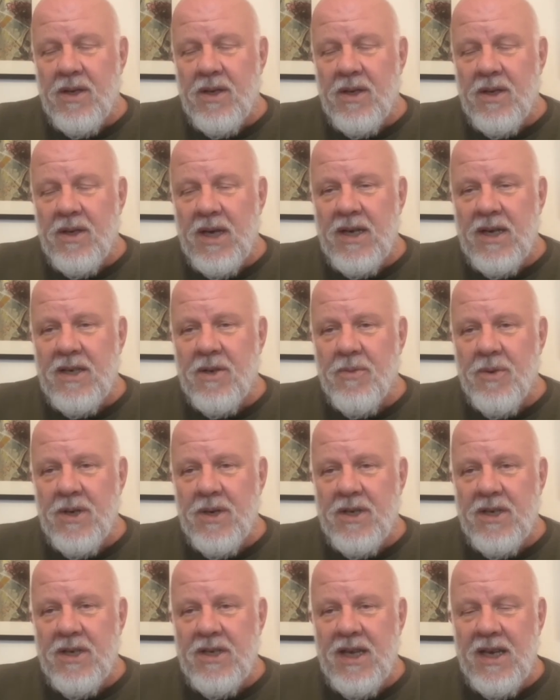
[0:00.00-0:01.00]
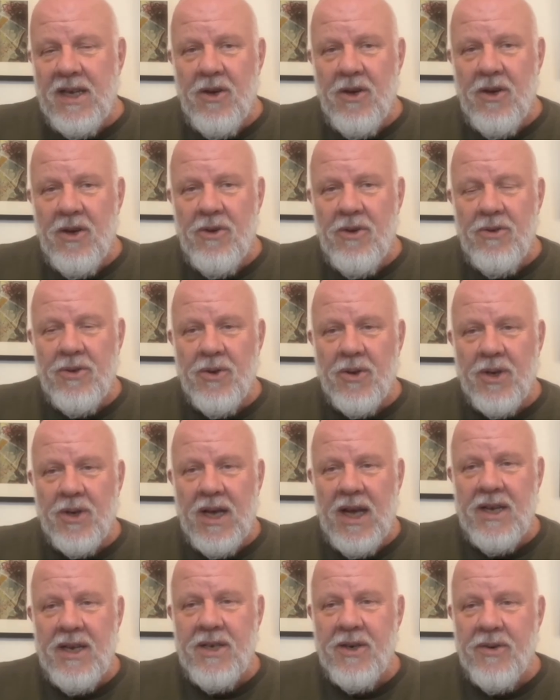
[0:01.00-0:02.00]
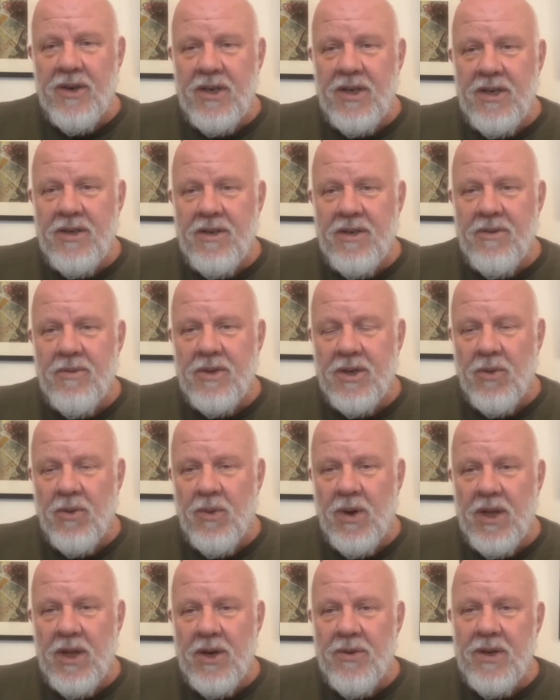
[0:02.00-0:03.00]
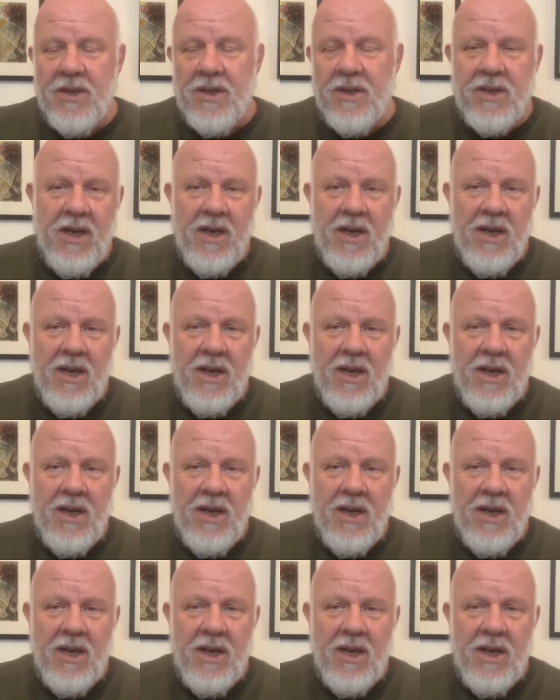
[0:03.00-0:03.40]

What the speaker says: data which is in codes or categories, so whether it's